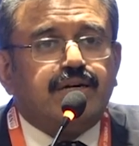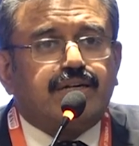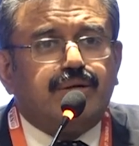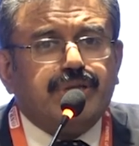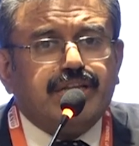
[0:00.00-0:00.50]

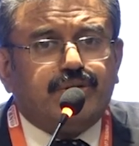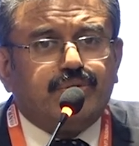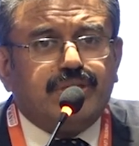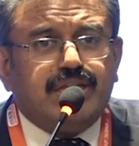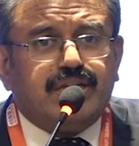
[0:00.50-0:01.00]
Coming
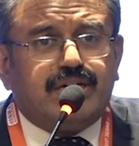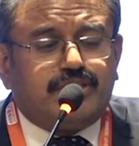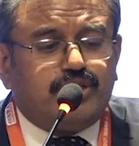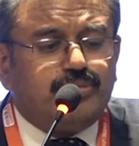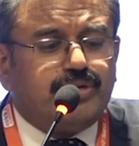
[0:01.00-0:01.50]
to the
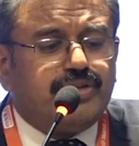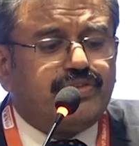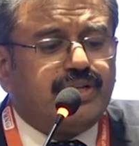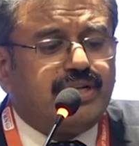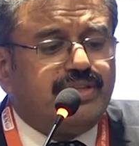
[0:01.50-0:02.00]

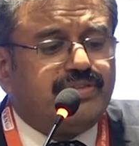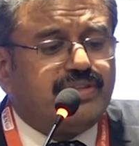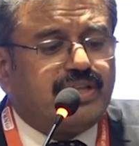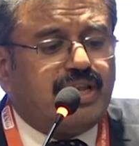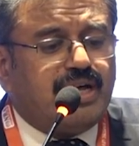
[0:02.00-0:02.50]
tumors, this
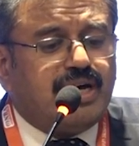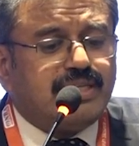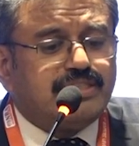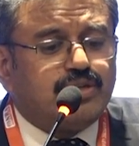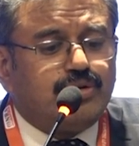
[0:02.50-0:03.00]
is a
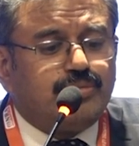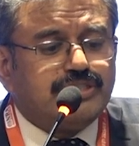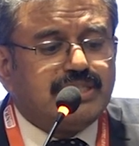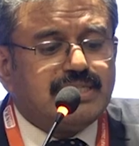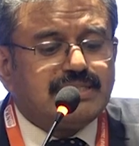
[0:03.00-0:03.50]
large
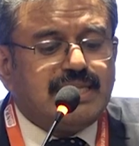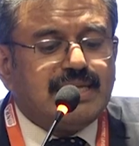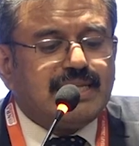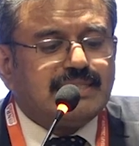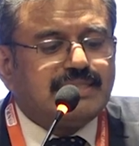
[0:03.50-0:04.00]
homogeneously
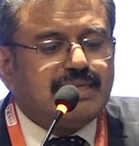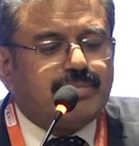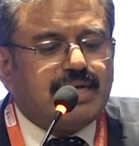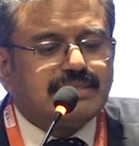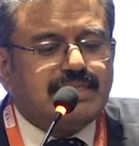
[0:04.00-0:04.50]
enhancing
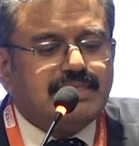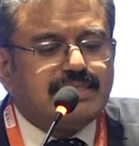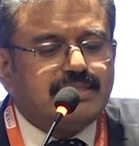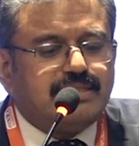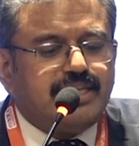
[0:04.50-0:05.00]
mass
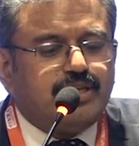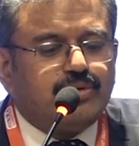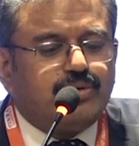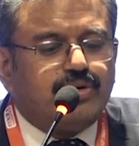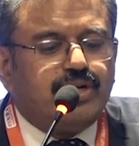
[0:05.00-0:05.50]
lesion,
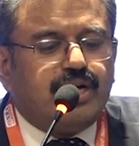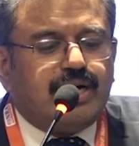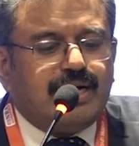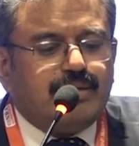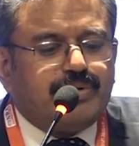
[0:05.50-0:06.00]
T2
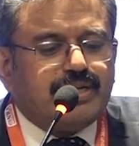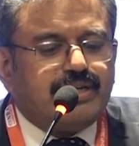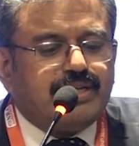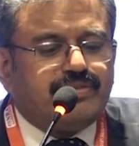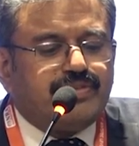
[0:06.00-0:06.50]

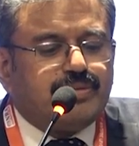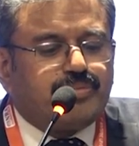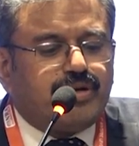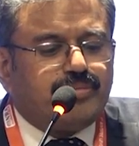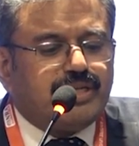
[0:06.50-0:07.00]
hyperintense with
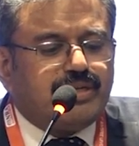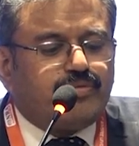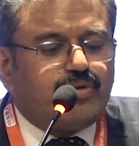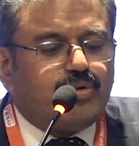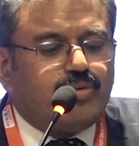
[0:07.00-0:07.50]

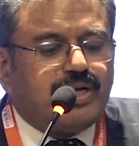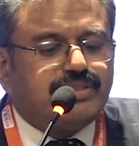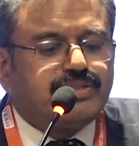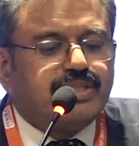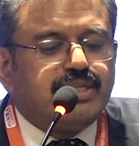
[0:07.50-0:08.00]
prominent flow
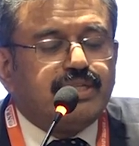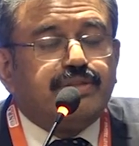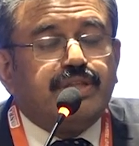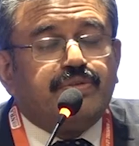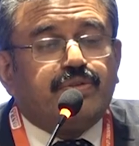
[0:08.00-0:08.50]
voids.
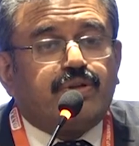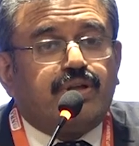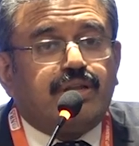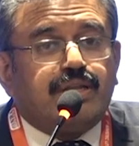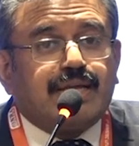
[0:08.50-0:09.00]
These are
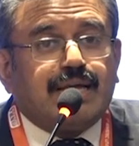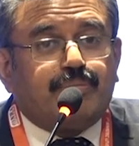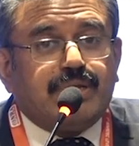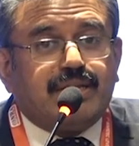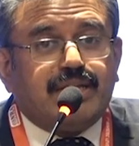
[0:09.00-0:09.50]
all
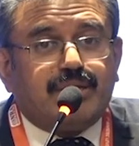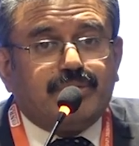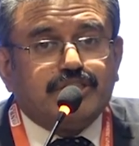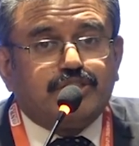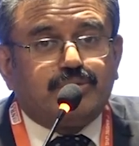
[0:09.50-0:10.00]
capillary
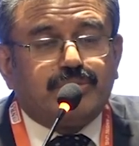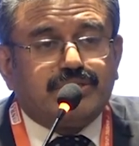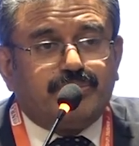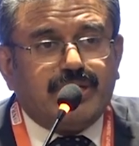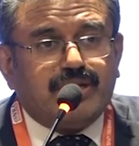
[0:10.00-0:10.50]

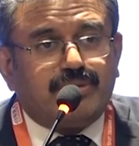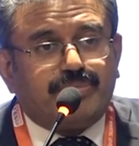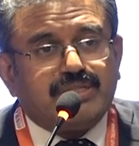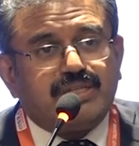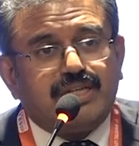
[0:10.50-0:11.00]
hemangiomas, may not
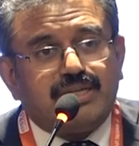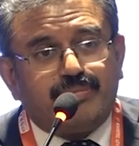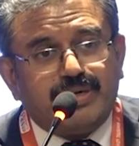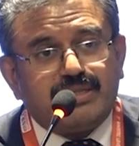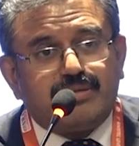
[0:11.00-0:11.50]
present at the
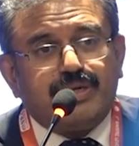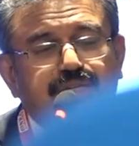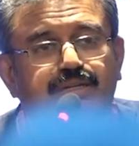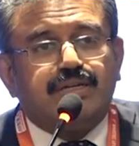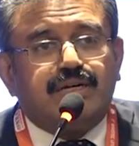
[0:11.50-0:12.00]
birth, but
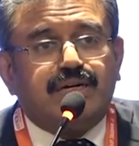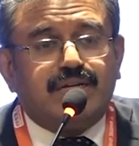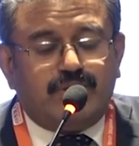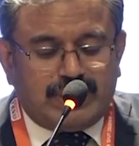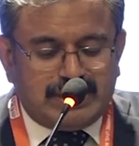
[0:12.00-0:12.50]

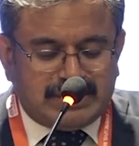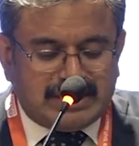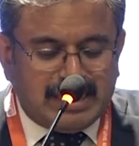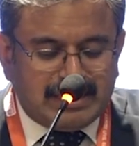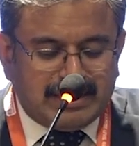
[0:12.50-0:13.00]
you can
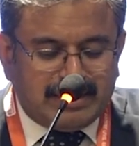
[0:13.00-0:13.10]
start